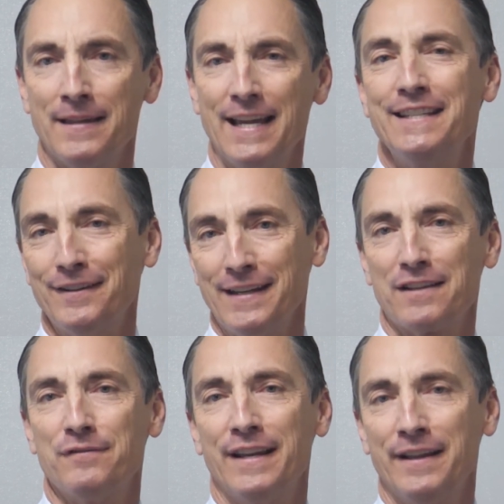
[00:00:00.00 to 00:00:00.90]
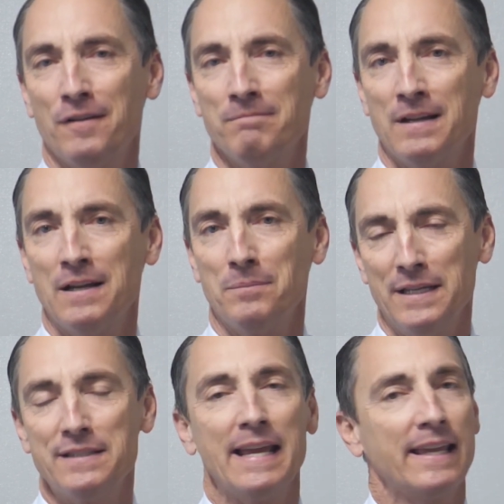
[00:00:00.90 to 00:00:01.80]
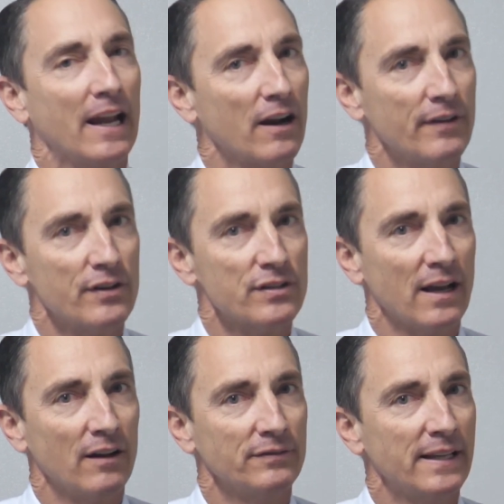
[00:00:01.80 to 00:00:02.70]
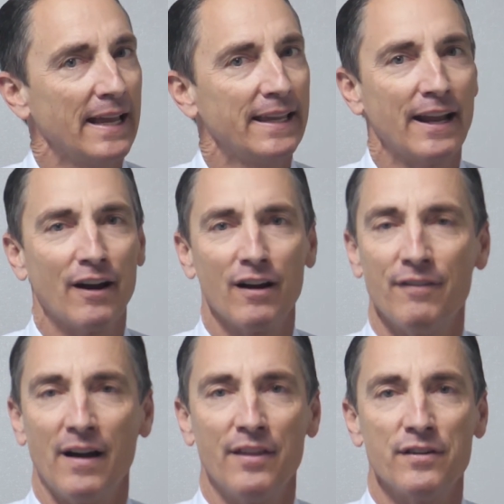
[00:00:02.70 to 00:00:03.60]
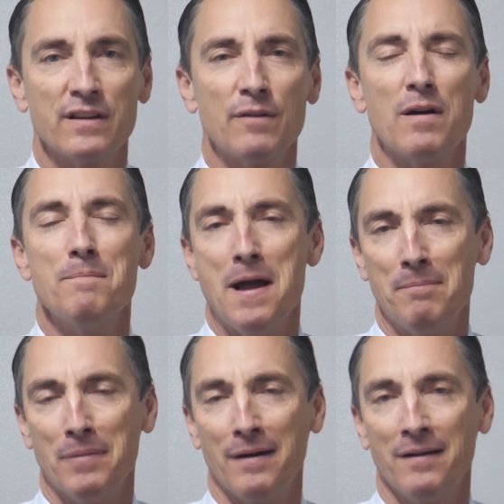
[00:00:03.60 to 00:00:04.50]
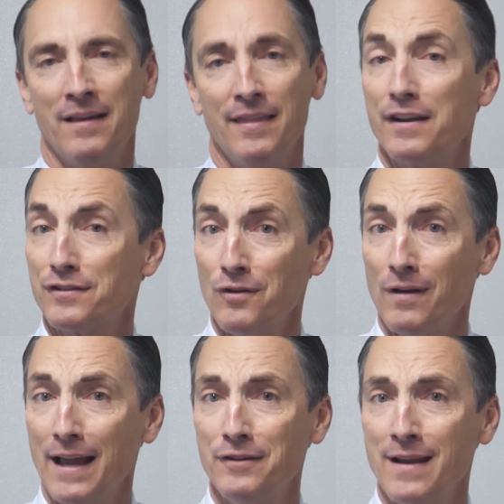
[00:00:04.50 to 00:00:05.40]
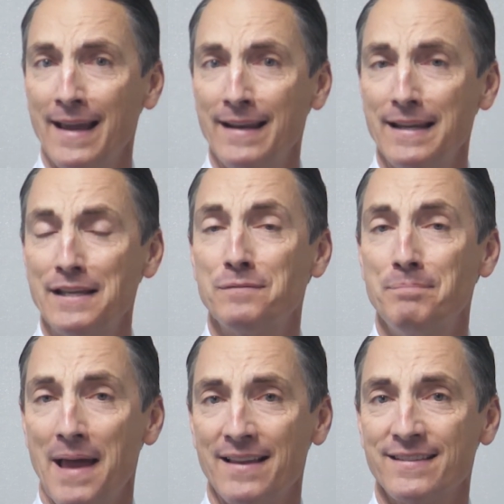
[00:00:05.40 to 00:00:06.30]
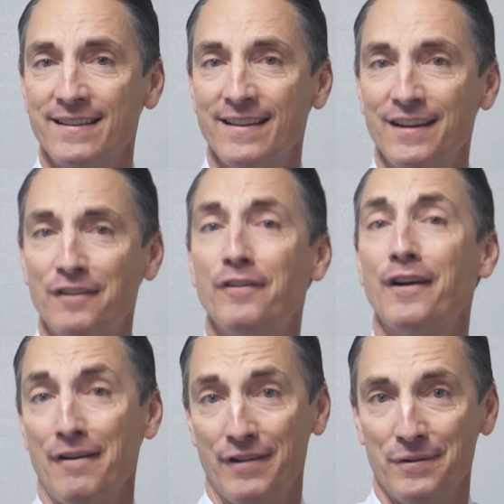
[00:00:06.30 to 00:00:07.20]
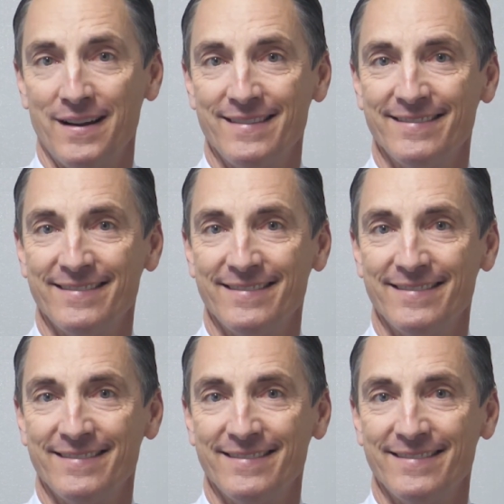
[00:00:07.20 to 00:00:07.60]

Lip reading: Until next video, please take care of yourself, take care others, and remember that a Snowline United is best for everyone.